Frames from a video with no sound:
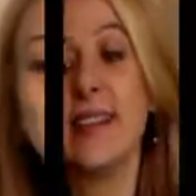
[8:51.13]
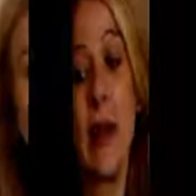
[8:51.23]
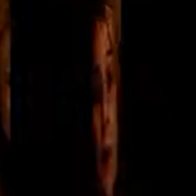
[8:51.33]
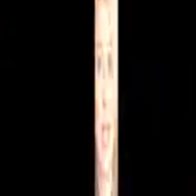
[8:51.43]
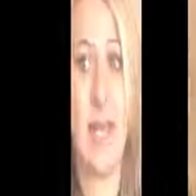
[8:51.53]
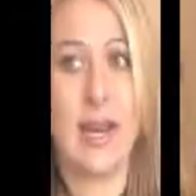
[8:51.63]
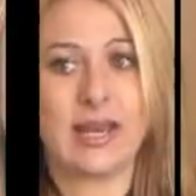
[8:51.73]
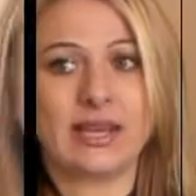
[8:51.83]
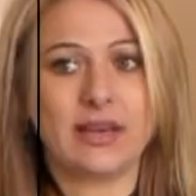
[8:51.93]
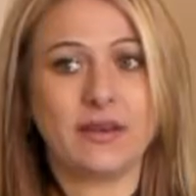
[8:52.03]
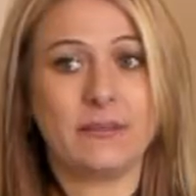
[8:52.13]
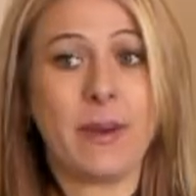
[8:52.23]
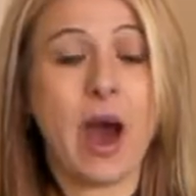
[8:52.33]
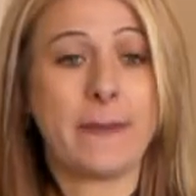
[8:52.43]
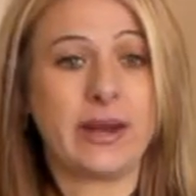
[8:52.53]
They're going to get
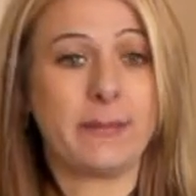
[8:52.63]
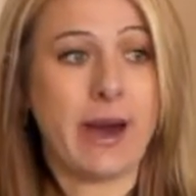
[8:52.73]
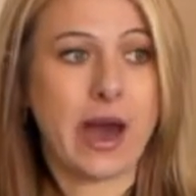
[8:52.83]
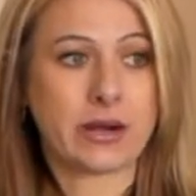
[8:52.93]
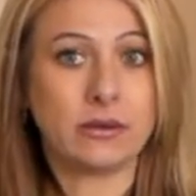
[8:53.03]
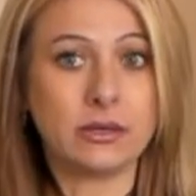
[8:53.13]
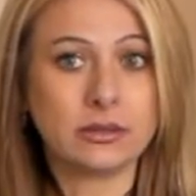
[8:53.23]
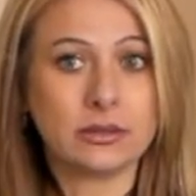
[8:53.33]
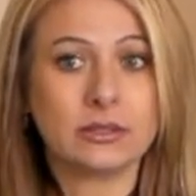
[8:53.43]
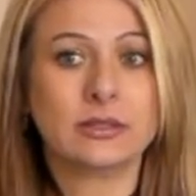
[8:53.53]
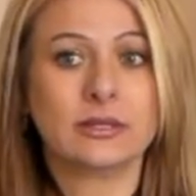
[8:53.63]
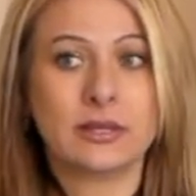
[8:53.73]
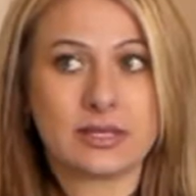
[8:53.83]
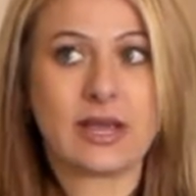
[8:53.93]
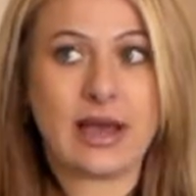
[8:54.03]
Bob in a bottle.
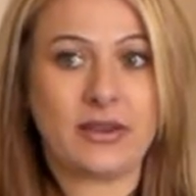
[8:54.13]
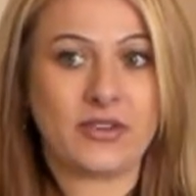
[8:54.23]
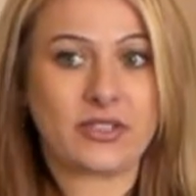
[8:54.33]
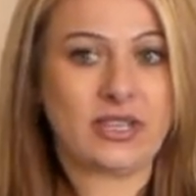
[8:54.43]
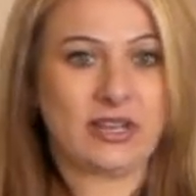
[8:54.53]
It's kind of their